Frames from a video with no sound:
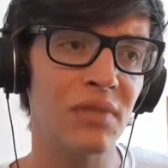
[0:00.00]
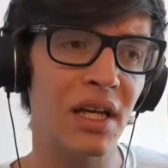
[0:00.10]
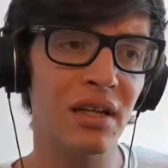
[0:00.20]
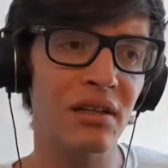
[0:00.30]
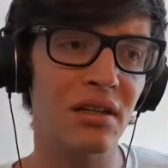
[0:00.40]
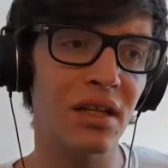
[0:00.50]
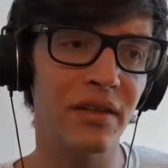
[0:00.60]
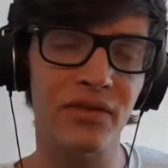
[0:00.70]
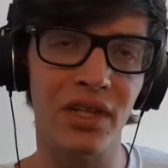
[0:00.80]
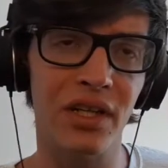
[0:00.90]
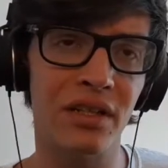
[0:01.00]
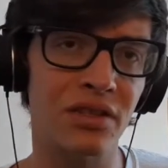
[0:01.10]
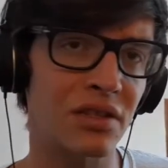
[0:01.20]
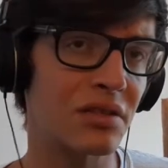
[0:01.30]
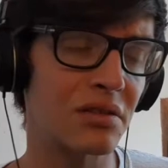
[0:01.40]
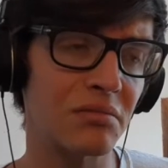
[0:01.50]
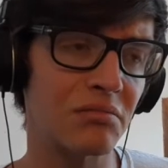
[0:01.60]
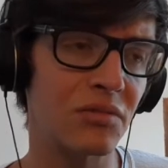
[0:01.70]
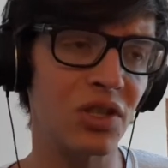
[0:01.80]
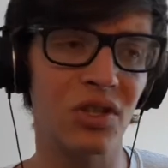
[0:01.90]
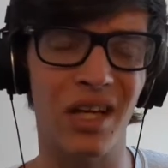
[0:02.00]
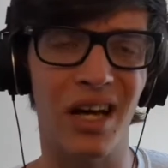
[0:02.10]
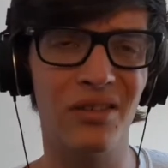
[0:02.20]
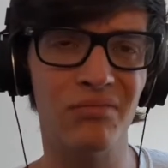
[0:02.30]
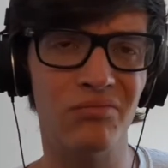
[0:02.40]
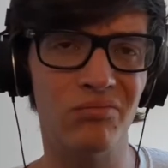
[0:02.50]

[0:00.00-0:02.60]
And if she had just chilled out,